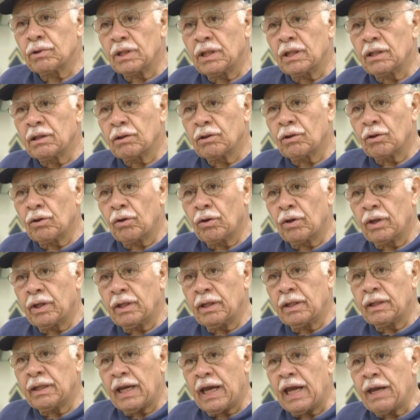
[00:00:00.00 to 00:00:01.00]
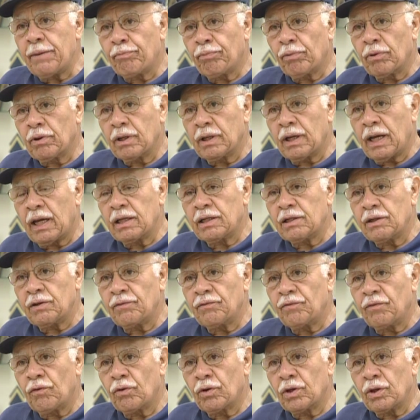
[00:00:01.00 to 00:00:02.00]
Illinois in April of
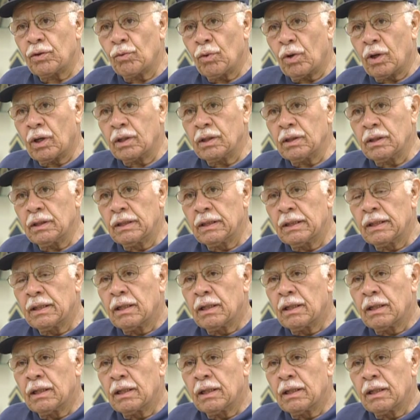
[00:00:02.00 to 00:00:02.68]
1941,